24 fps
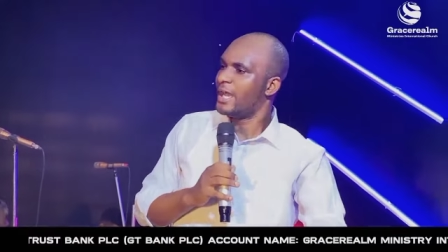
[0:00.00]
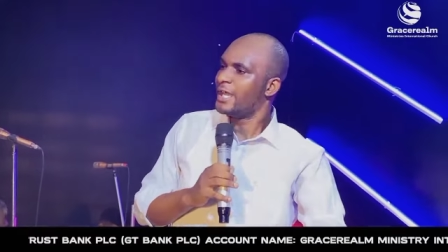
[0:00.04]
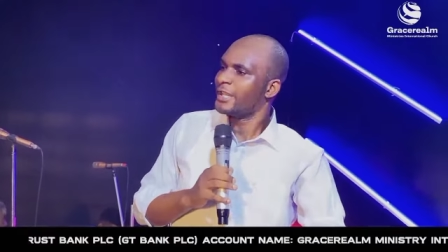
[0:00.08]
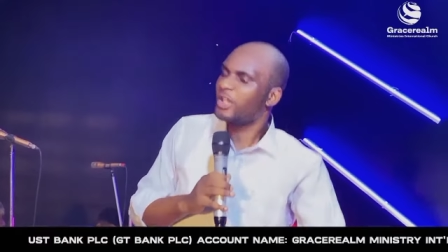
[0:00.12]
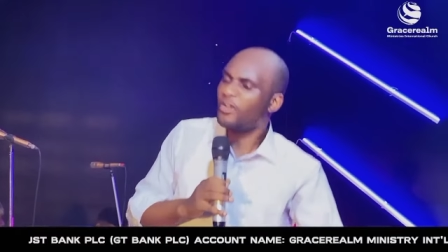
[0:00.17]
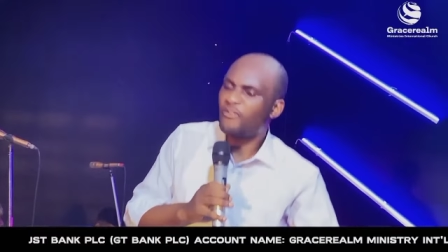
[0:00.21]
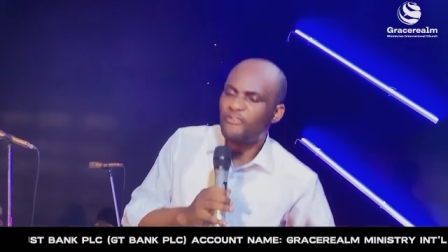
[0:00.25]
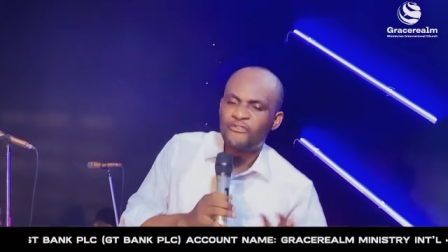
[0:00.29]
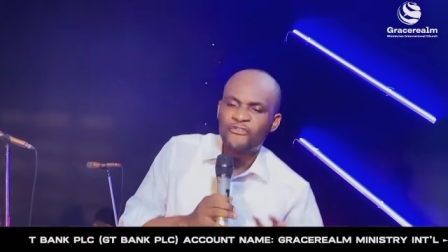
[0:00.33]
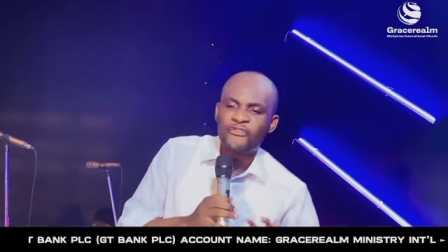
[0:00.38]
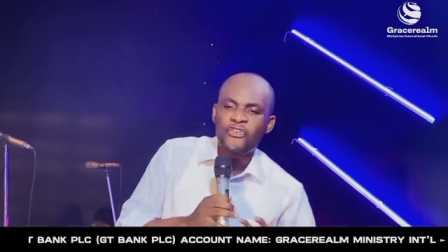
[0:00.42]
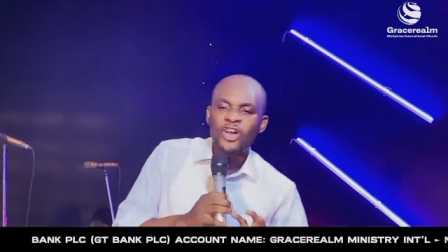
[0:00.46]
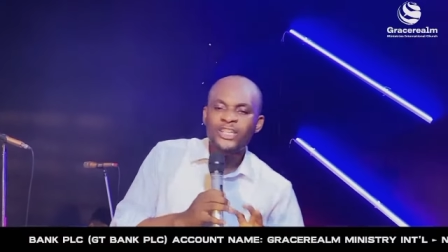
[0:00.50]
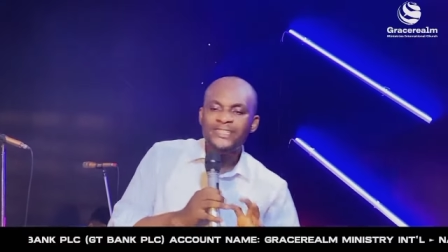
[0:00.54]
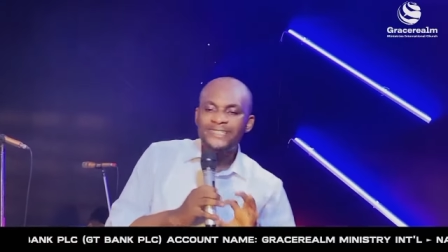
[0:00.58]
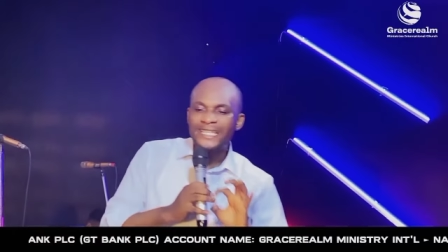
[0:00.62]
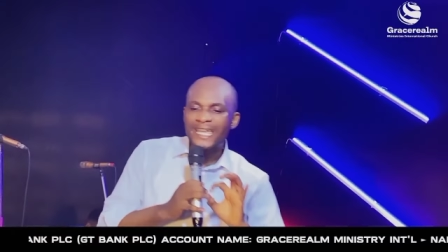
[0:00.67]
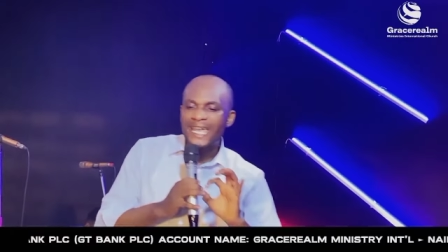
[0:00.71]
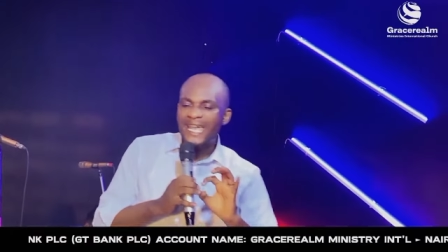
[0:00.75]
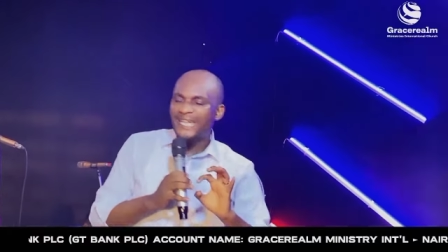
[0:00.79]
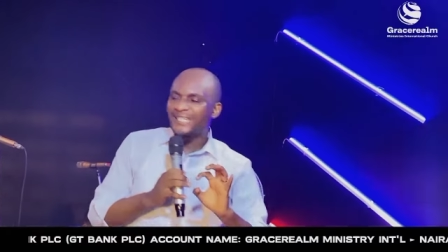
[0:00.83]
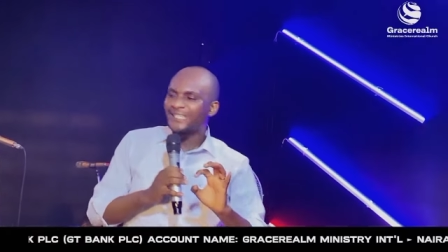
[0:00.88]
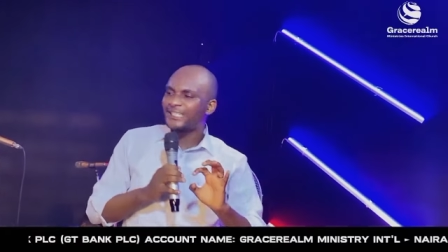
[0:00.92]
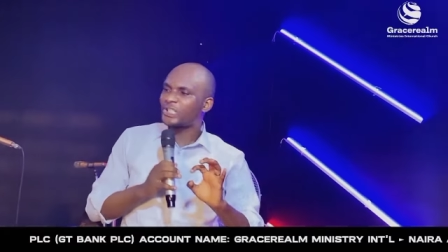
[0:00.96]
The first
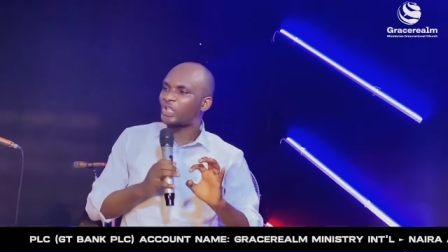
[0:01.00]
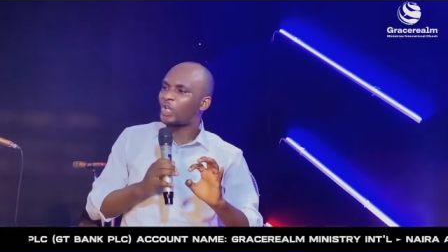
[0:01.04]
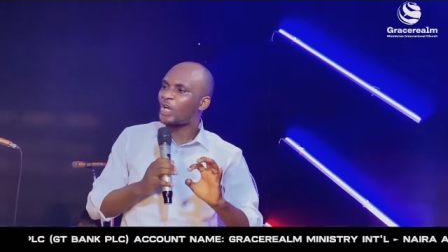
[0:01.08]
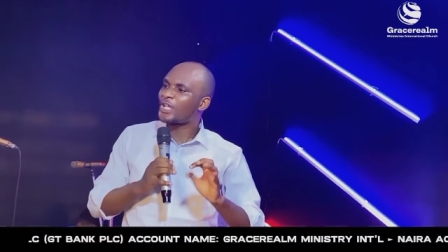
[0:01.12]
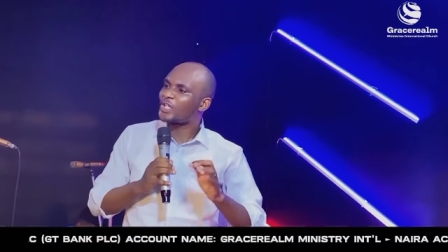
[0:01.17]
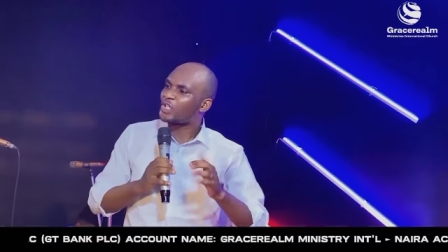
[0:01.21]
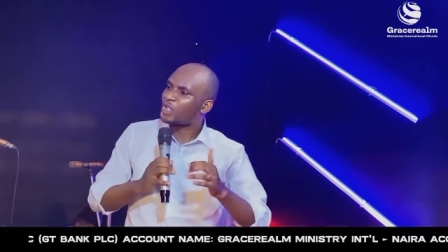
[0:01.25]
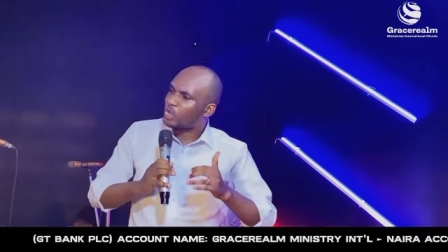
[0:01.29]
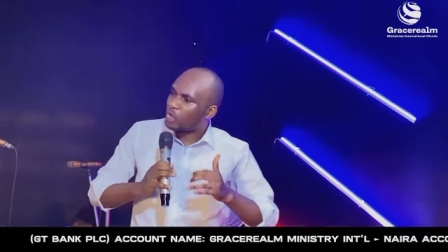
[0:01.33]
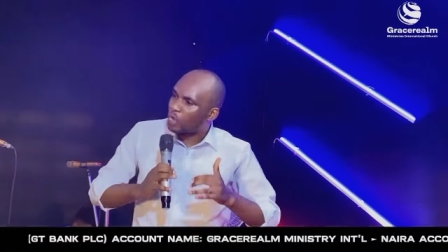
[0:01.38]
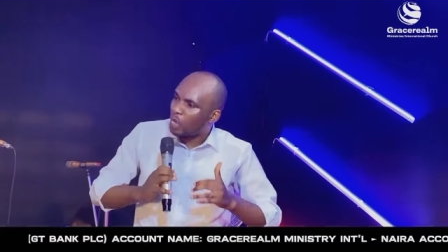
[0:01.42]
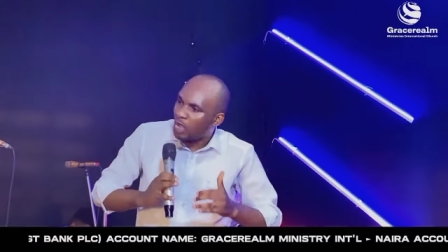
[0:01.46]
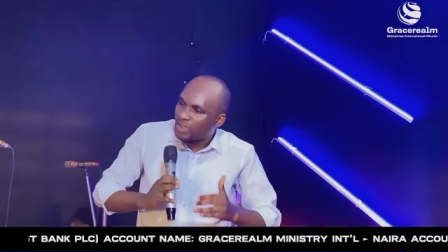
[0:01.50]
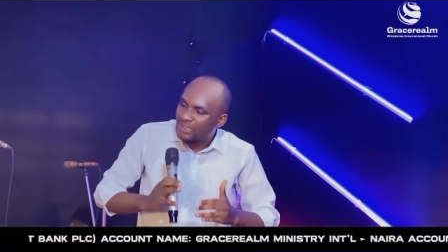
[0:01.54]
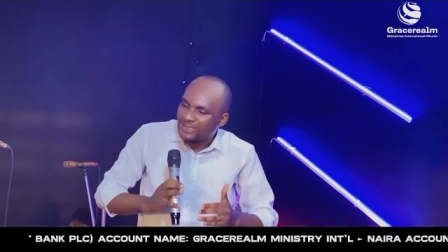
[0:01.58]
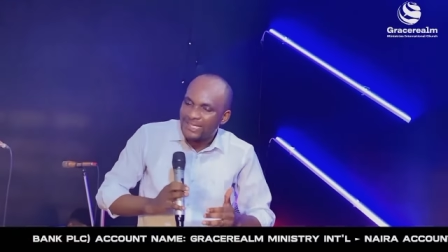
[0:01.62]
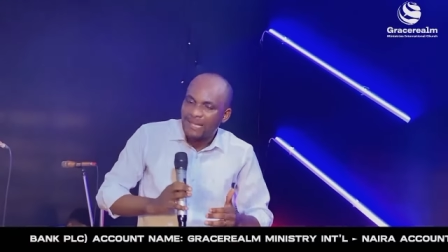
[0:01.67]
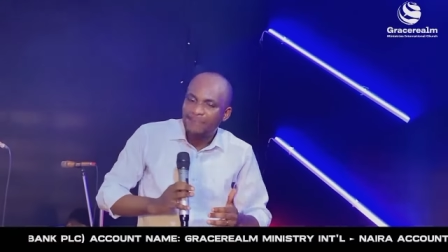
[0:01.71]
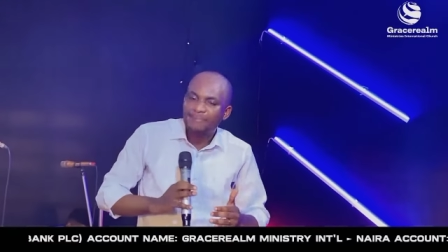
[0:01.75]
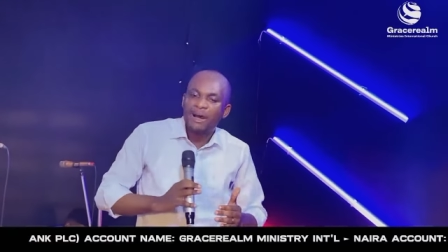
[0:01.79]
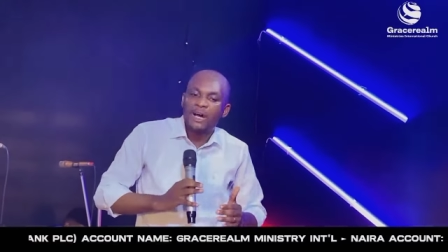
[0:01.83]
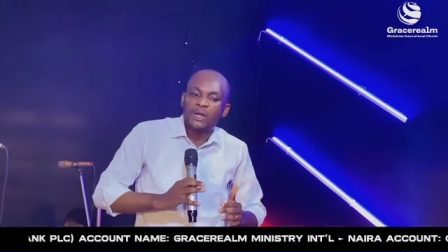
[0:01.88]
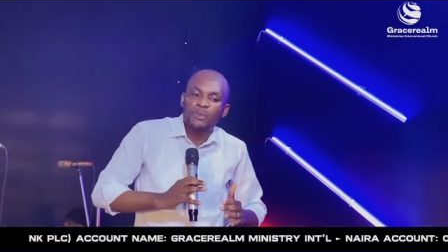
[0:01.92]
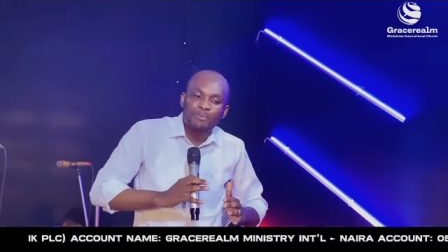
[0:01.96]
entrance talks
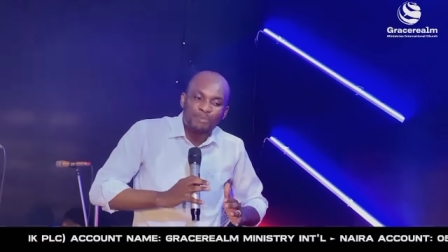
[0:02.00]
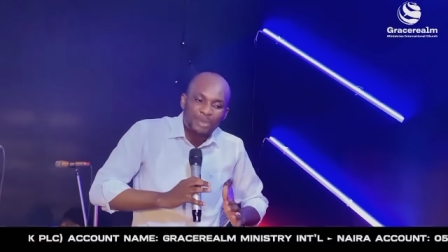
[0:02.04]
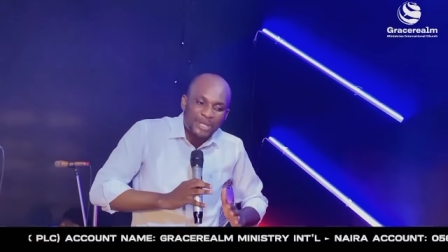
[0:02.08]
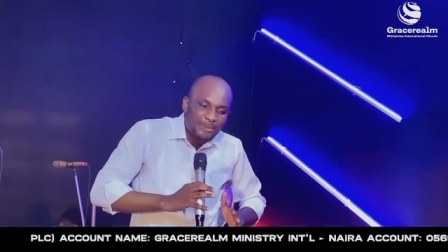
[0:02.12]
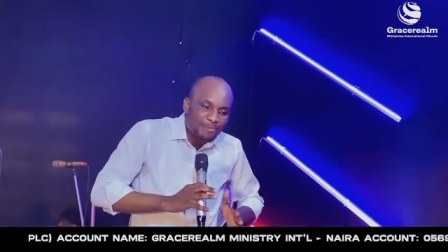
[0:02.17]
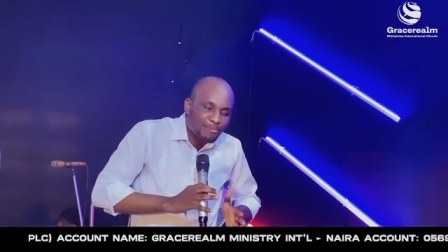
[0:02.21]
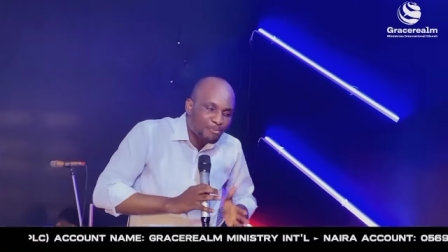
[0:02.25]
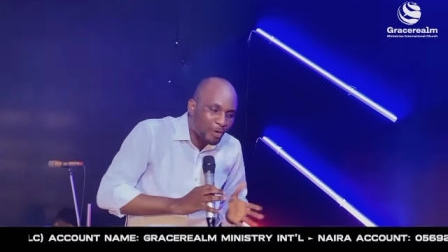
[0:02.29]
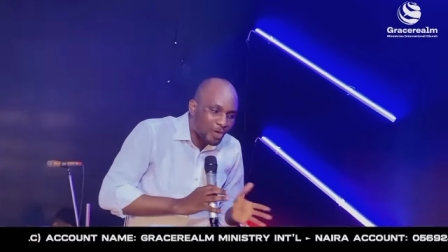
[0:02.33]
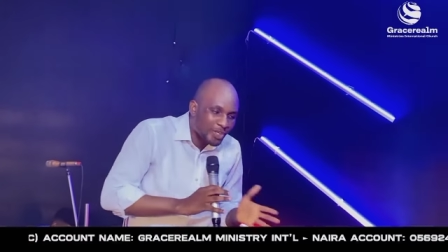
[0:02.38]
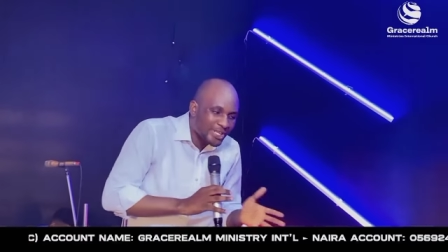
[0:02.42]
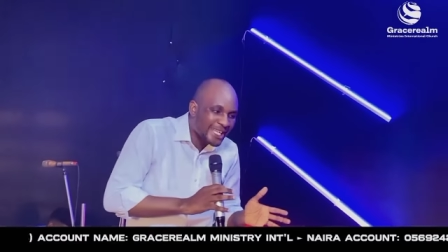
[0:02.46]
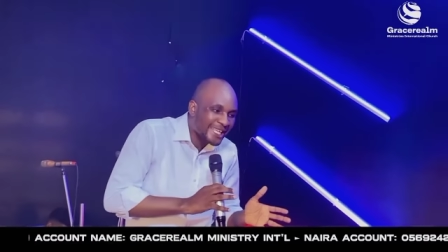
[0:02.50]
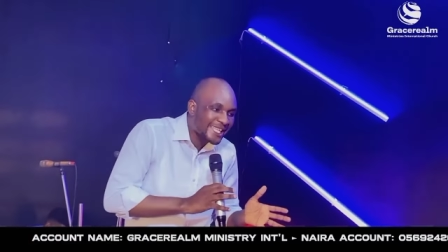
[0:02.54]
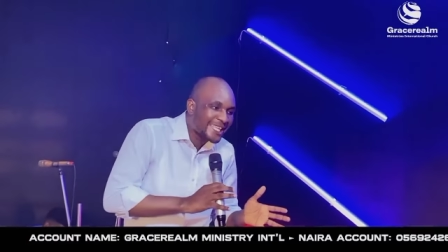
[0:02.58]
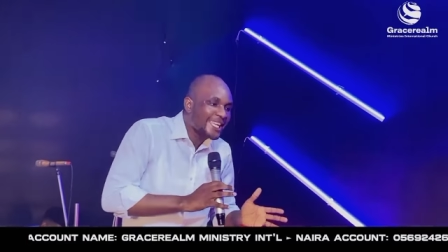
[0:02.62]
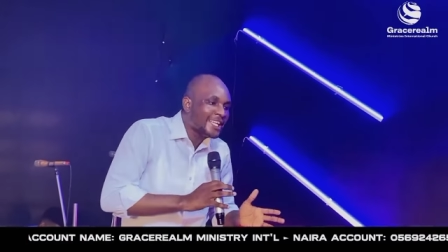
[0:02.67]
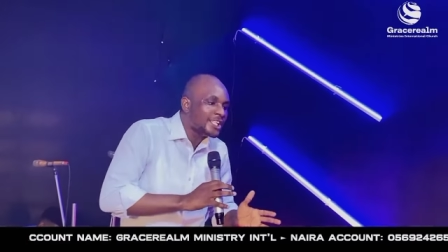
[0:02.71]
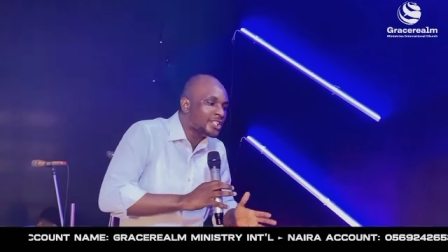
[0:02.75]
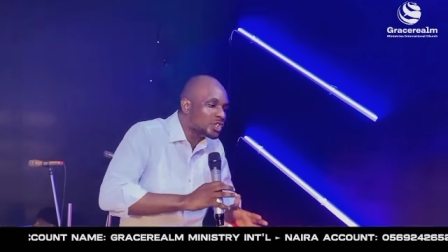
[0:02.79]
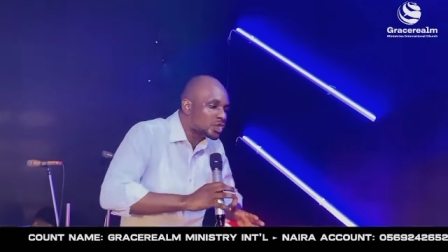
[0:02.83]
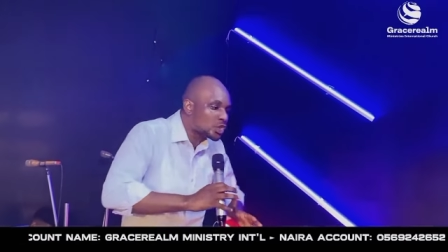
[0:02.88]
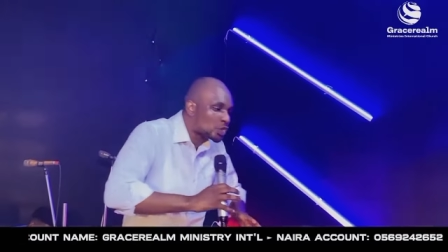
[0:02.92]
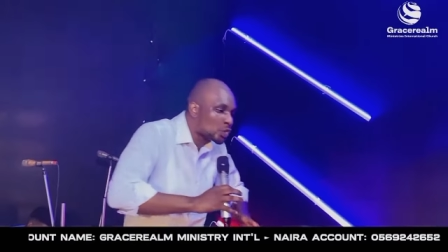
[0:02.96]
about being born again